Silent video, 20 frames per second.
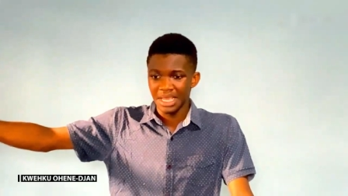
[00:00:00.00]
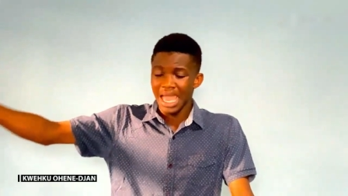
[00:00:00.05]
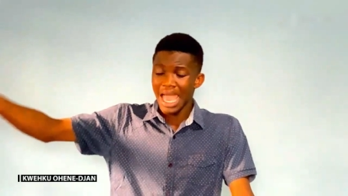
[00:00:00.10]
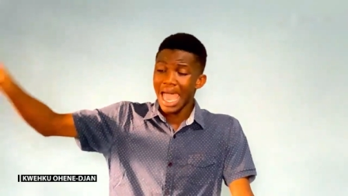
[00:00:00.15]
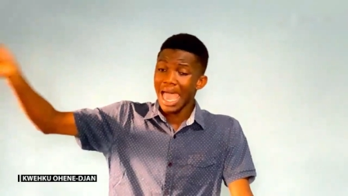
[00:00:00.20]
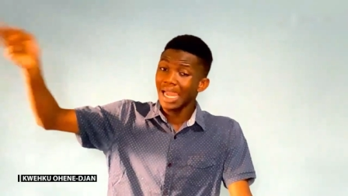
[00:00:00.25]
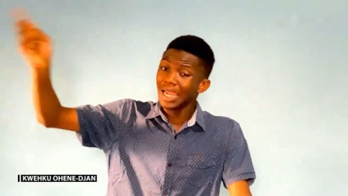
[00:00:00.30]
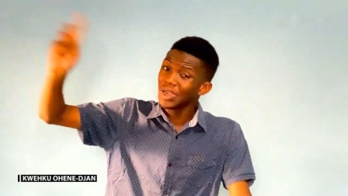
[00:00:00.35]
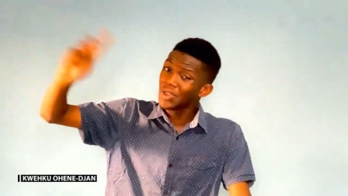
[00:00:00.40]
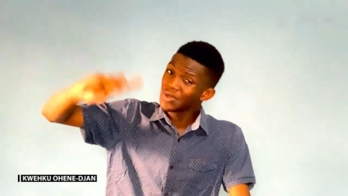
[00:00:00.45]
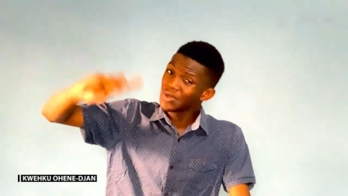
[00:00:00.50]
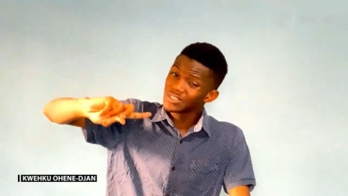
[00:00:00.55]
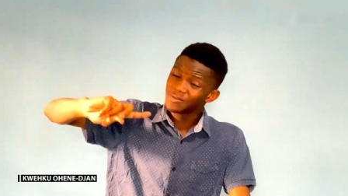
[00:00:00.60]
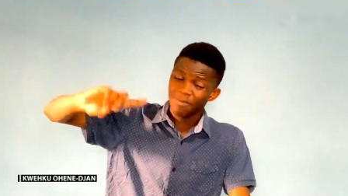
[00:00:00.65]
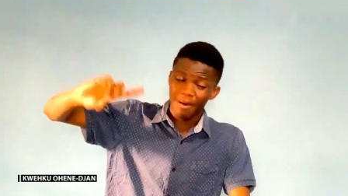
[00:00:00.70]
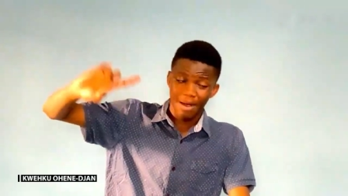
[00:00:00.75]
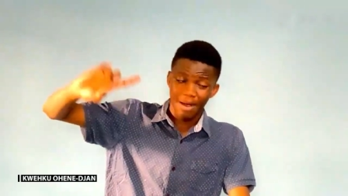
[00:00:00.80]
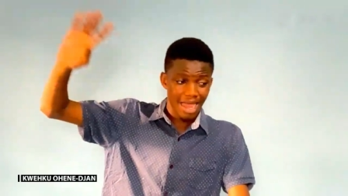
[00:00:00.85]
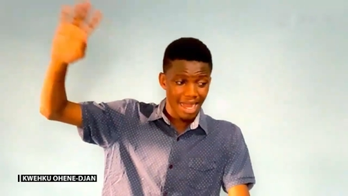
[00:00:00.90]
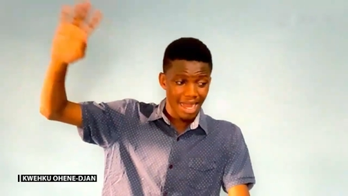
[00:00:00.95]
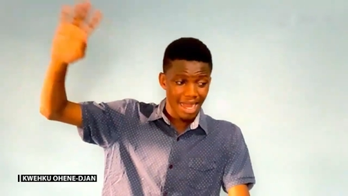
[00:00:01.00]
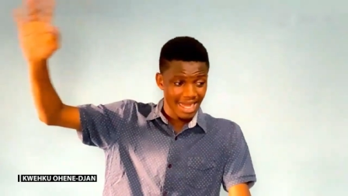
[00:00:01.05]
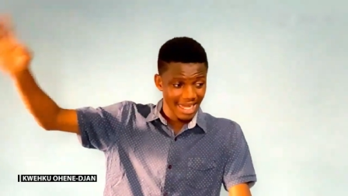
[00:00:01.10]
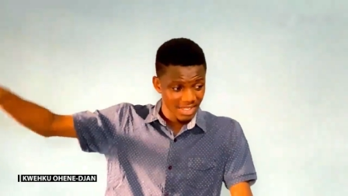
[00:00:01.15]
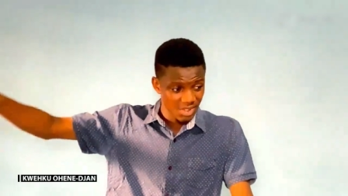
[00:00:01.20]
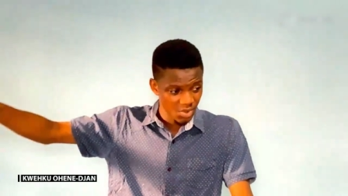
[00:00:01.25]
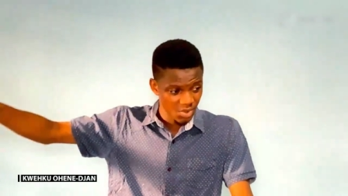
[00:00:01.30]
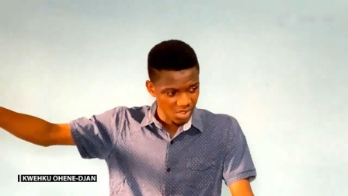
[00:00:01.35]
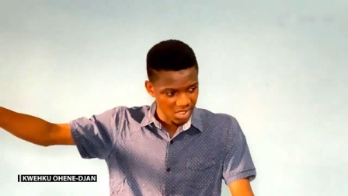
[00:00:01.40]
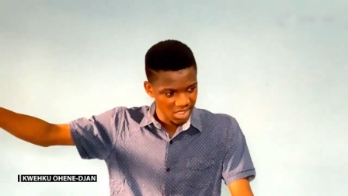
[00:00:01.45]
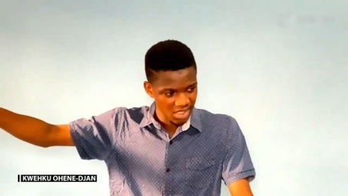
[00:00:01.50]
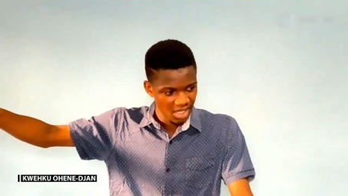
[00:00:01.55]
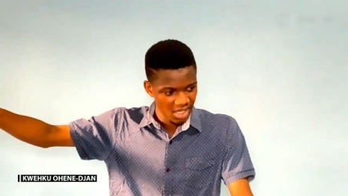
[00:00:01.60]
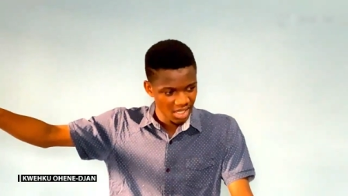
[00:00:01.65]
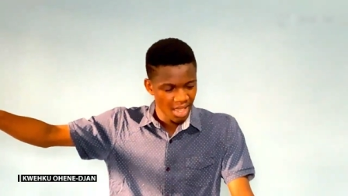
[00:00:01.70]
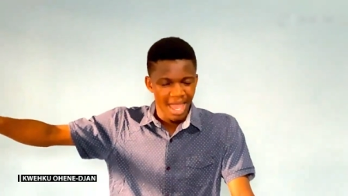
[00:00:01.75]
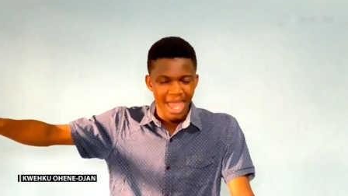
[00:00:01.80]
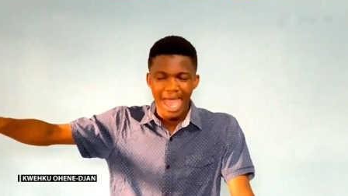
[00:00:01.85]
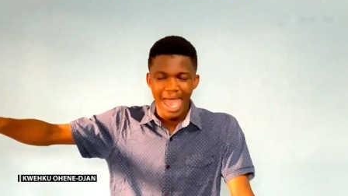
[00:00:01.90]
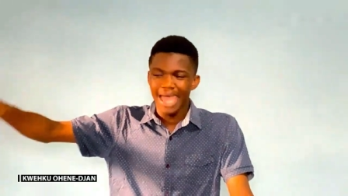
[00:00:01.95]
Allos Paracletus,
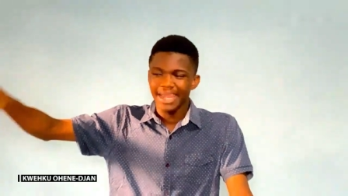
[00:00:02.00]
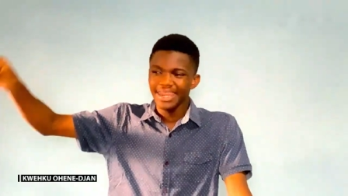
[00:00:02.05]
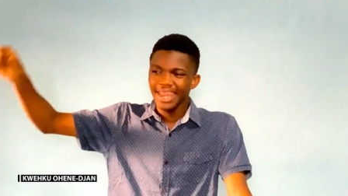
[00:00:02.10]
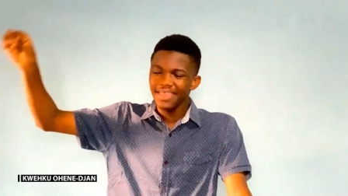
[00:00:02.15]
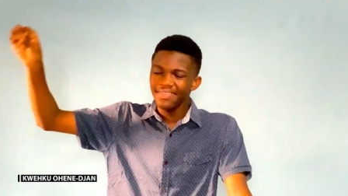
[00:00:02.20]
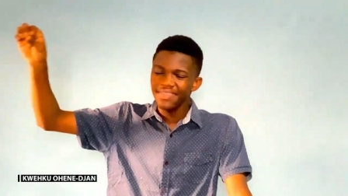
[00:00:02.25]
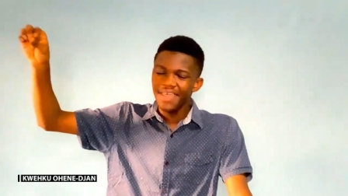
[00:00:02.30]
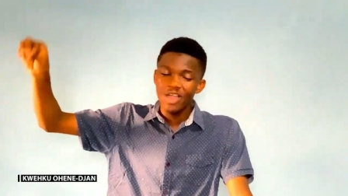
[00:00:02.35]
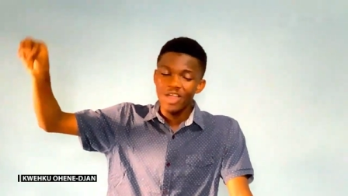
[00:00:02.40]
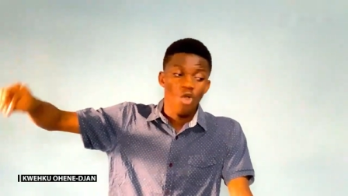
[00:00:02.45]
another